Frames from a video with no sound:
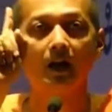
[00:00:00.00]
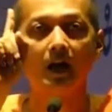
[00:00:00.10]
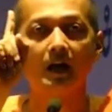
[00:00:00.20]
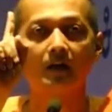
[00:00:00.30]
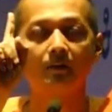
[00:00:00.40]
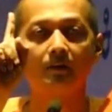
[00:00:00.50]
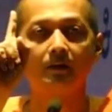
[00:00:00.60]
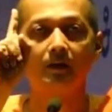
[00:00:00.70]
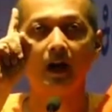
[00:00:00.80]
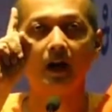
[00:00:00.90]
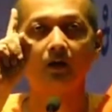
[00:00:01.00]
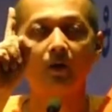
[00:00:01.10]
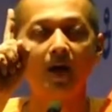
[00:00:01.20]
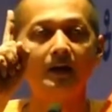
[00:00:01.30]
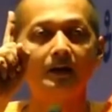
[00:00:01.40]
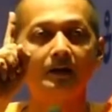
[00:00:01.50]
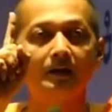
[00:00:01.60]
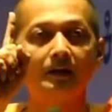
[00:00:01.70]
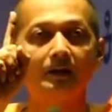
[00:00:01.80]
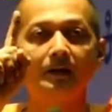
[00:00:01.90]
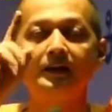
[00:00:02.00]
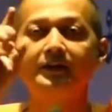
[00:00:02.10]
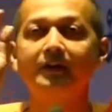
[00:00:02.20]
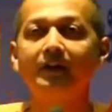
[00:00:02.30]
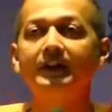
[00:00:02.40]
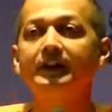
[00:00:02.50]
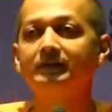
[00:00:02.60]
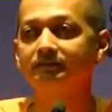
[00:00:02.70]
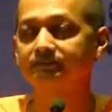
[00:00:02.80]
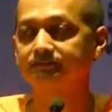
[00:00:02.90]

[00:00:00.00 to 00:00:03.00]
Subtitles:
R1 is read.